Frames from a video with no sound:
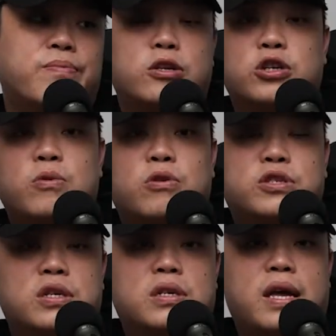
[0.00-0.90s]
enjoy
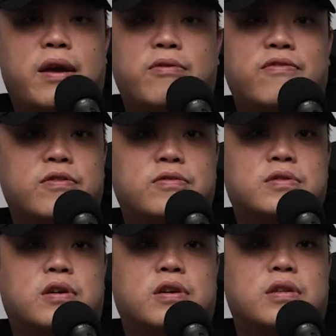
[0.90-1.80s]
watching tech
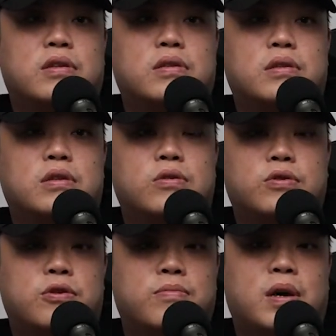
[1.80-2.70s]
reviews on
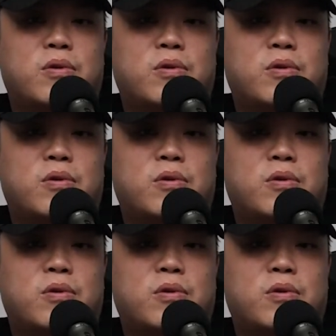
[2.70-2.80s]
YouTube,